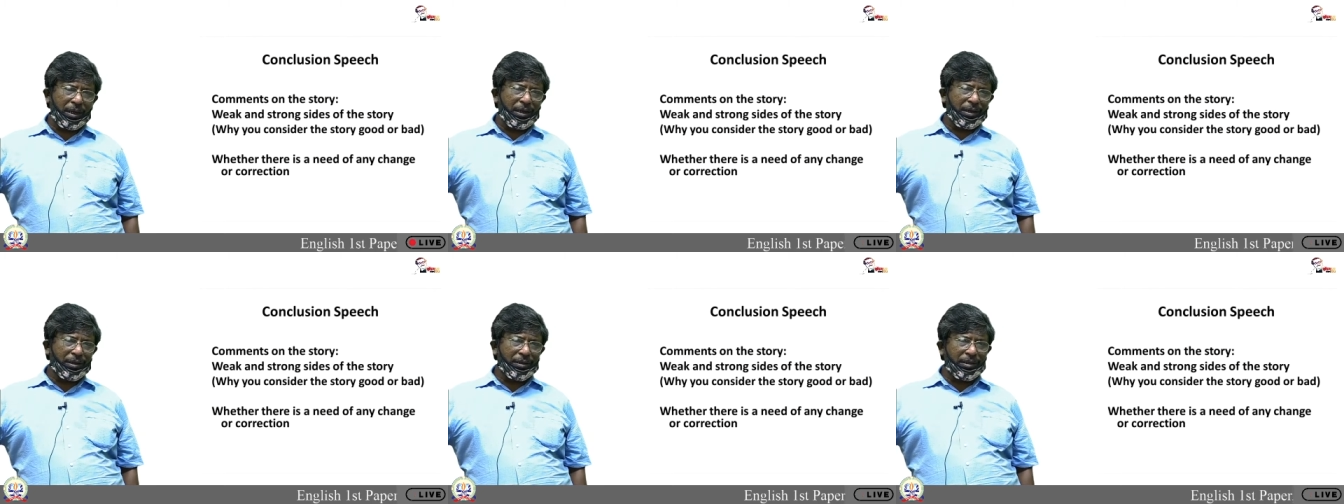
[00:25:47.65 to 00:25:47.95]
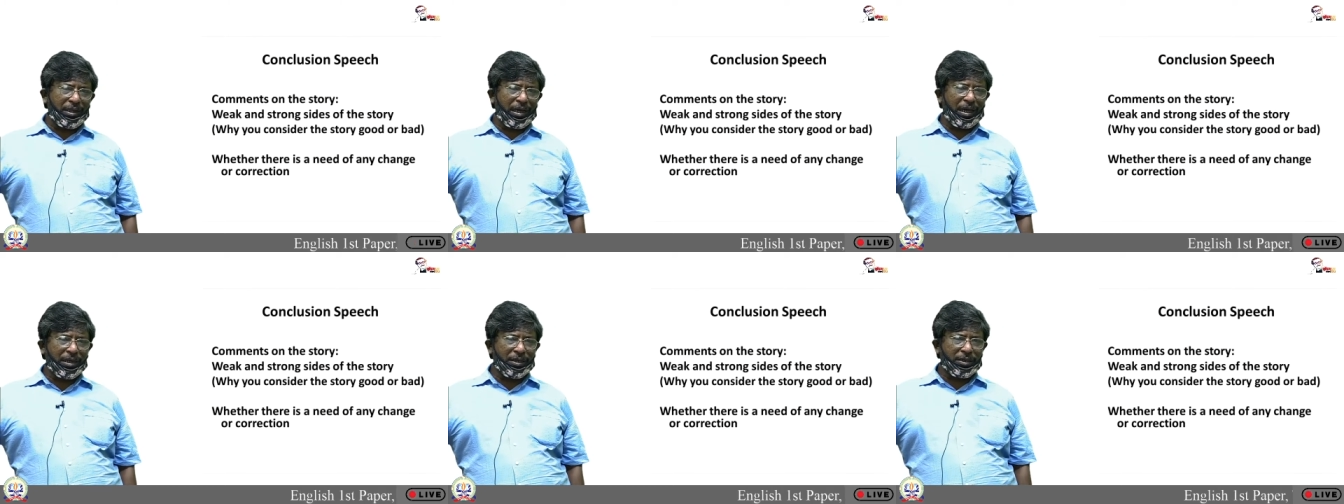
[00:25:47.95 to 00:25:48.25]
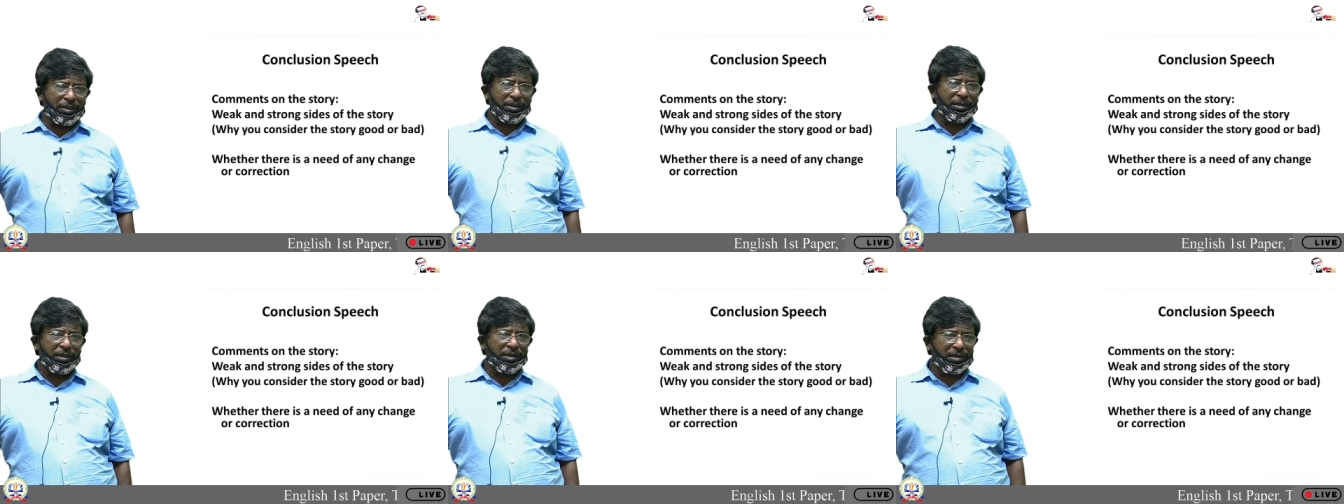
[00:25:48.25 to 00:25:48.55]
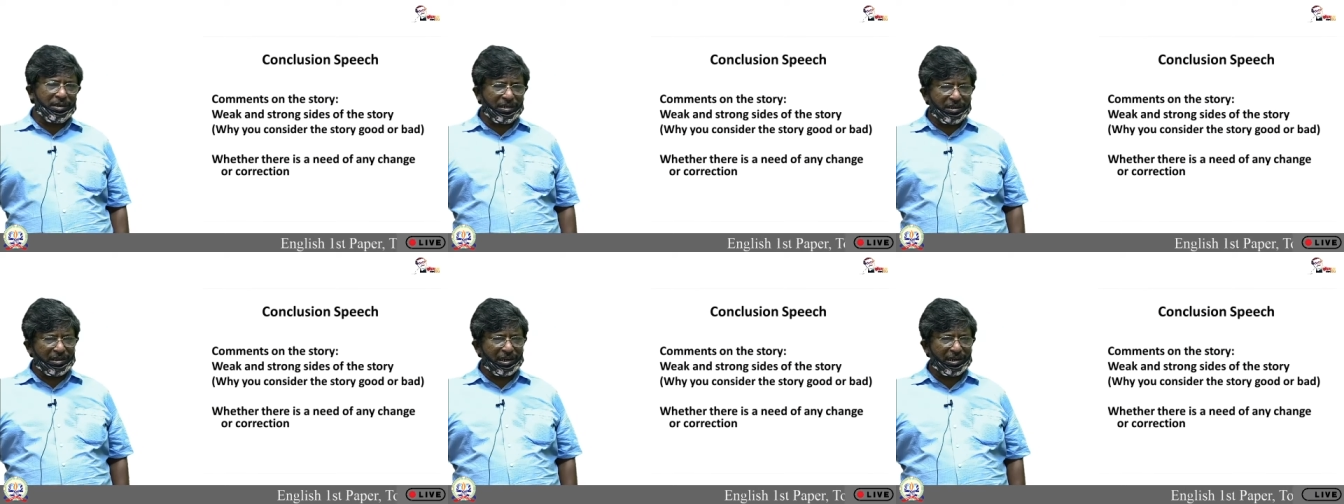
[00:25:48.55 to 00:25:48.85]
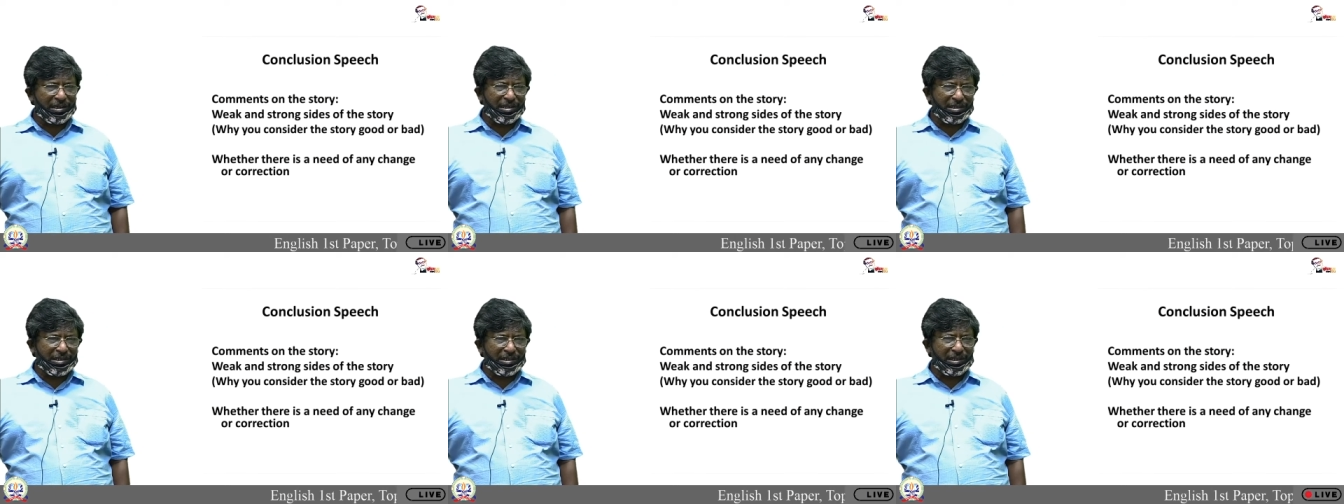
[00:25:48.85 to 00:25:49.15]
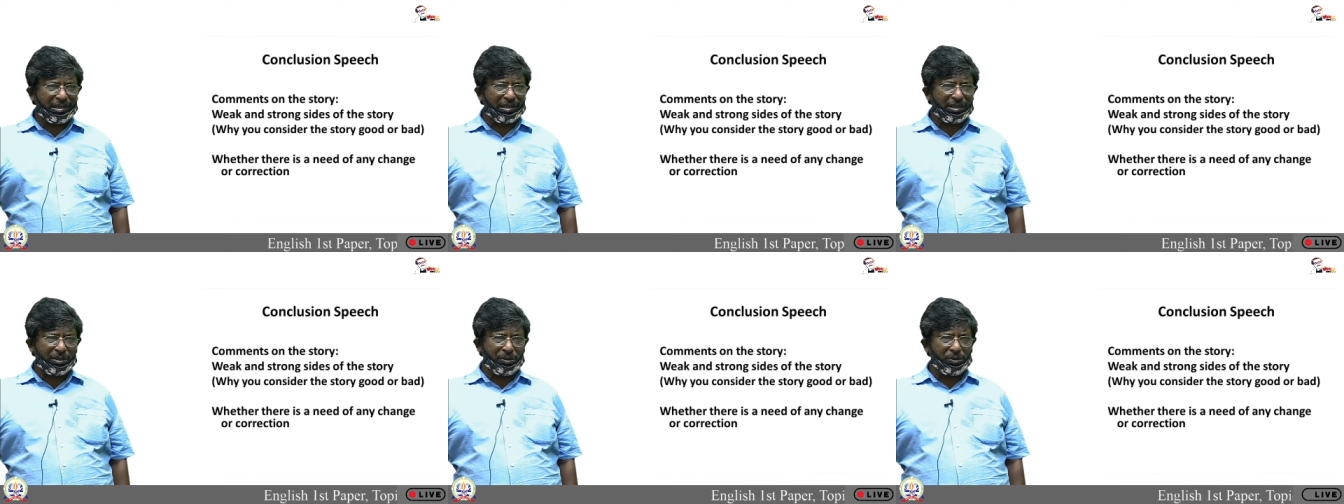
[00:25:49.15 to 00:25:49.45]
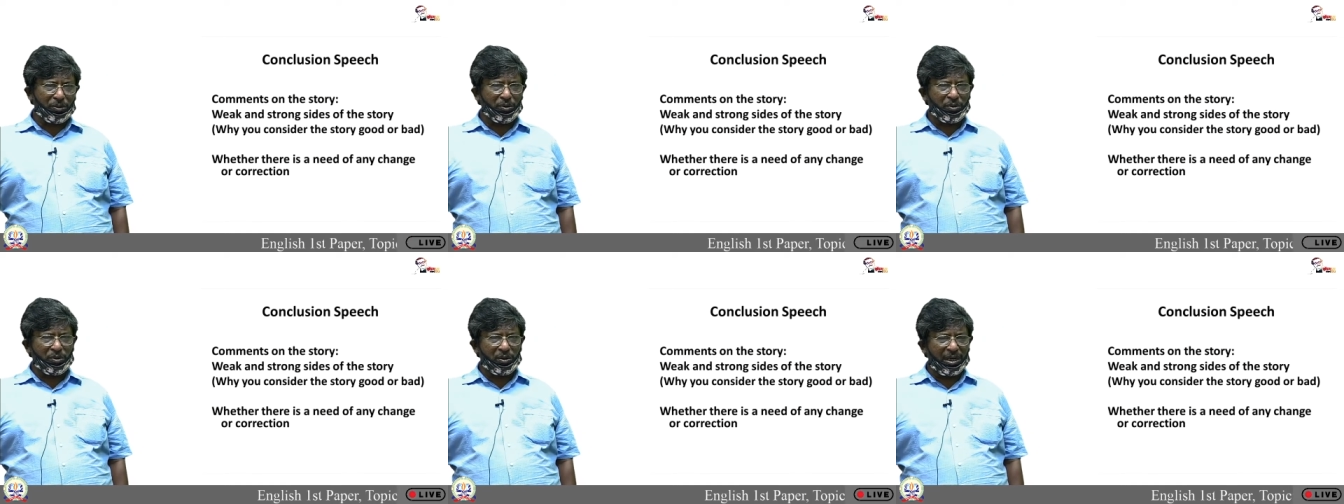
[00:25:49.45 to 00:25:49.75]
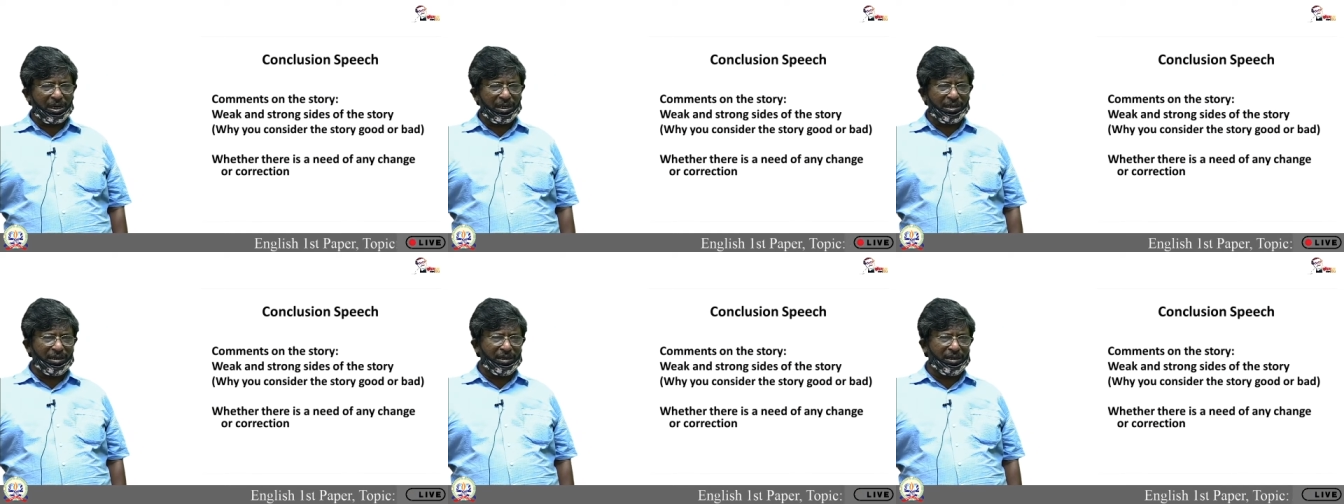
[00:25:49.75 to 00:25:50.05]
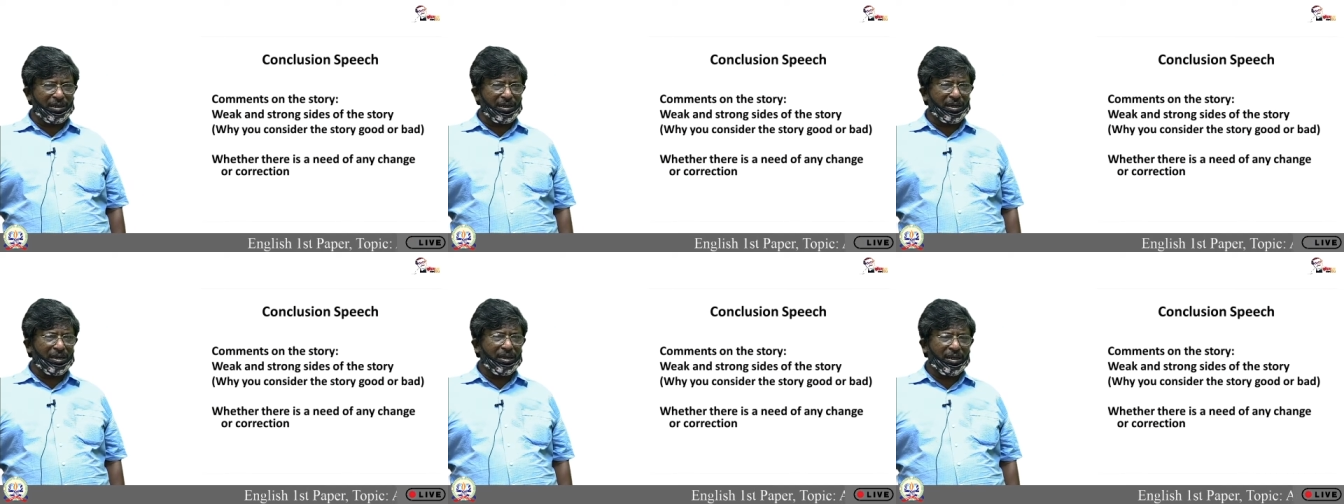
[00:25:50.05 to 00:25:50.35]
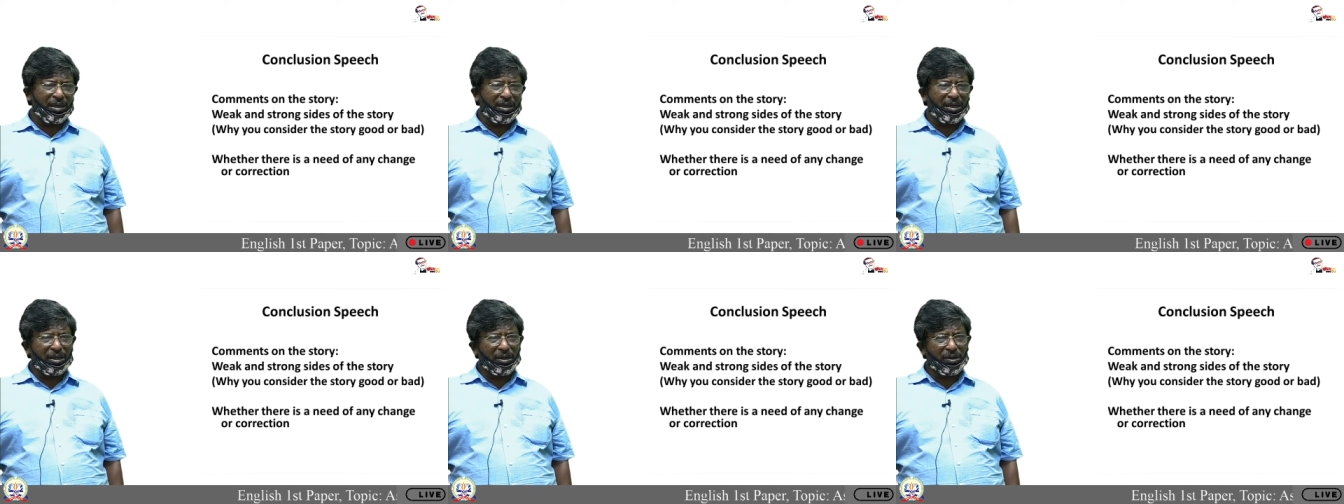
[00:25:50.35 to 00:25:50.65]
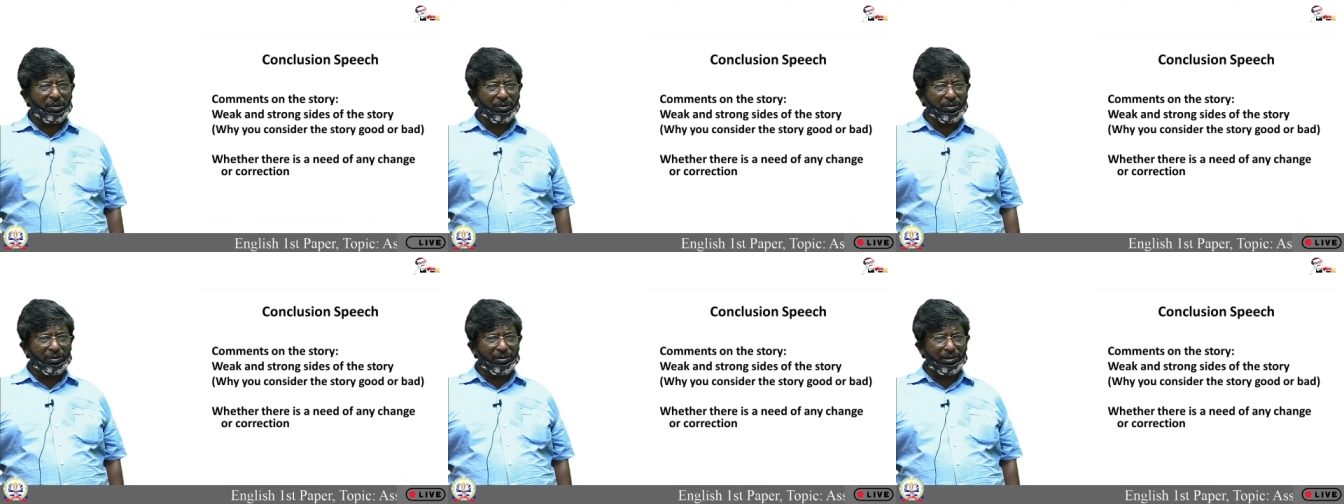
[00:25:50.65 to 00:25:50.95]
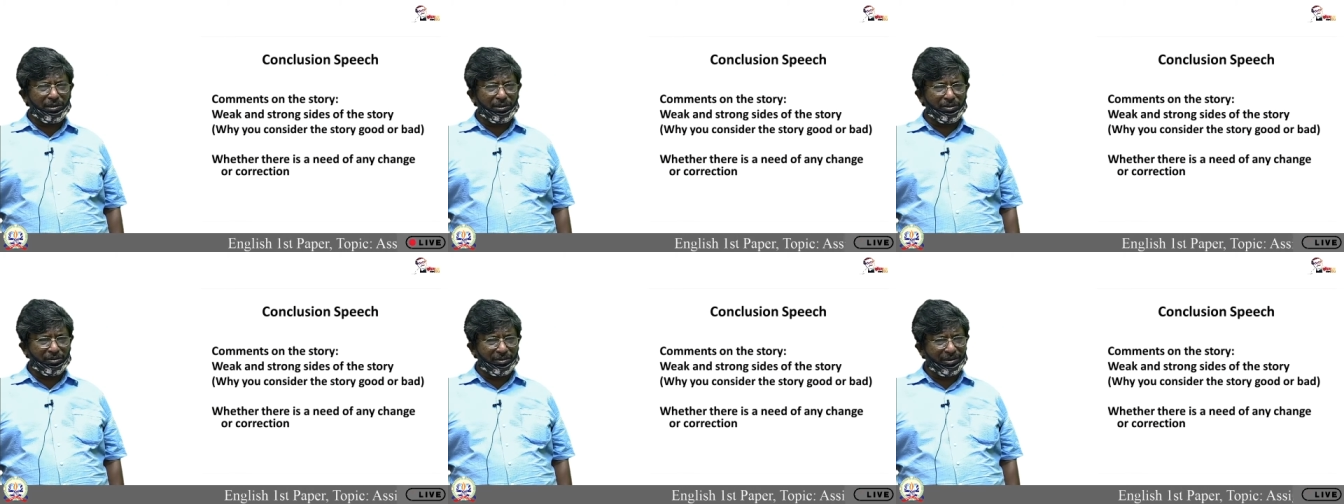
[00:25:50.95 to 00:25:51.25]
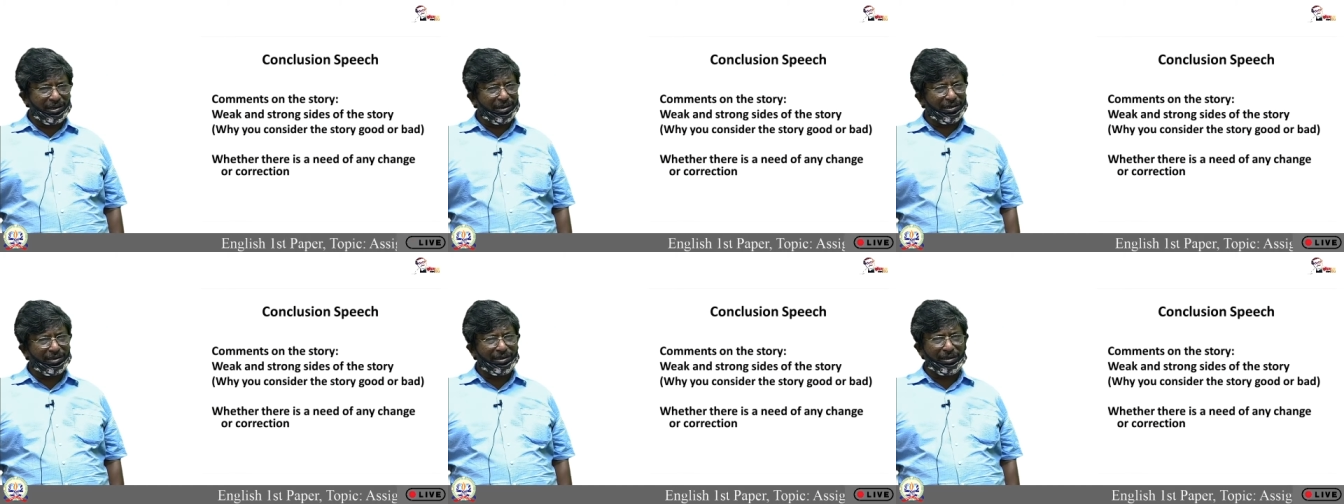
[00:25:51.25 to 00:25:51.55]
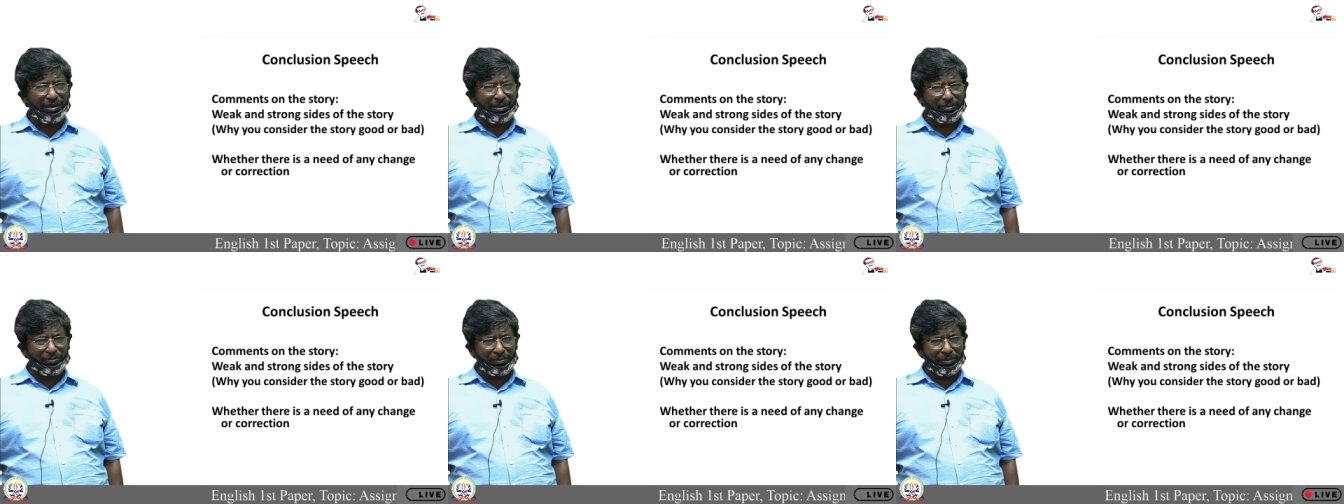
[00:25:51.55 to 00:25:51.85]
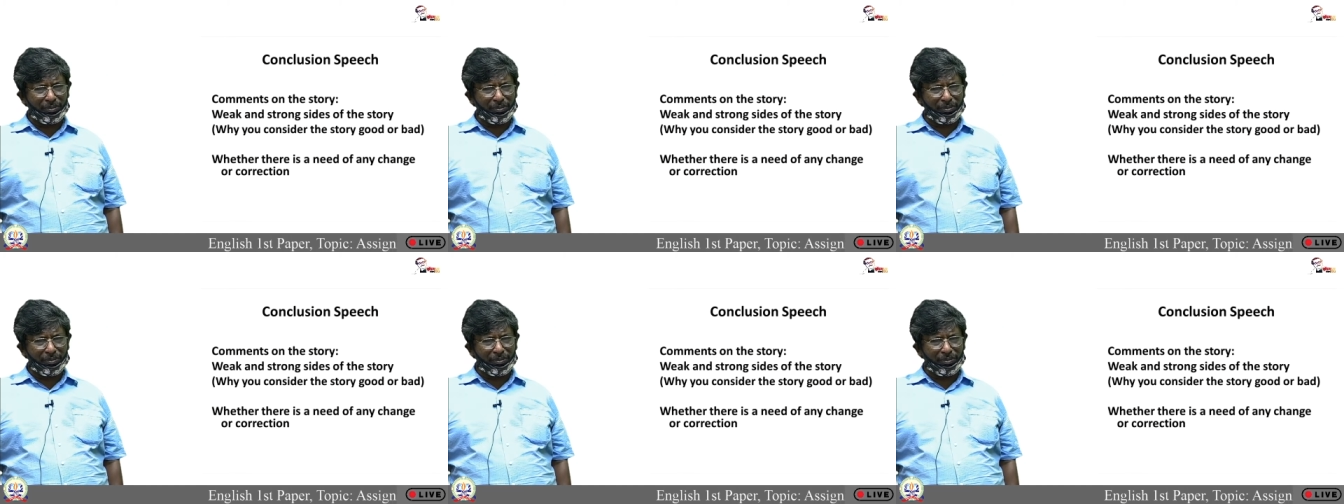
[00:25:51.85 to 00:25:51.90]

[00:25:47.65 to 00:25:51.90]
that interested you while you read the